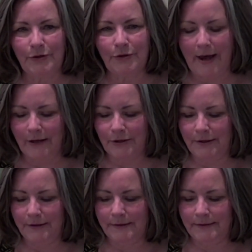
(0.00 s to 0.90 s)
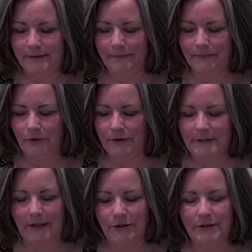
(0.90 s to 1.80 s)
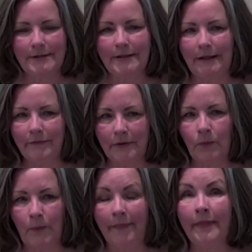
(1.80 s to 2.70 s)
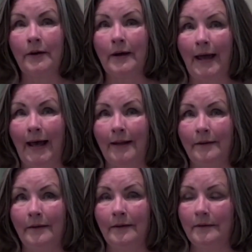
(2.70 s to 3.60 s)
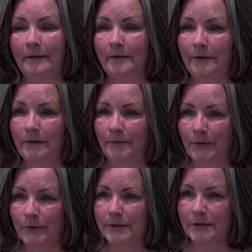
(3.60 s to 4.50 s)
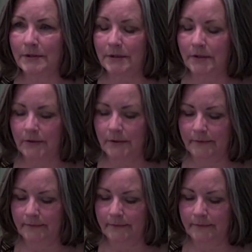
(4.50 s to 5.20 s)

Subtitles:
your actions, your intentions, even when they're at your most sincere?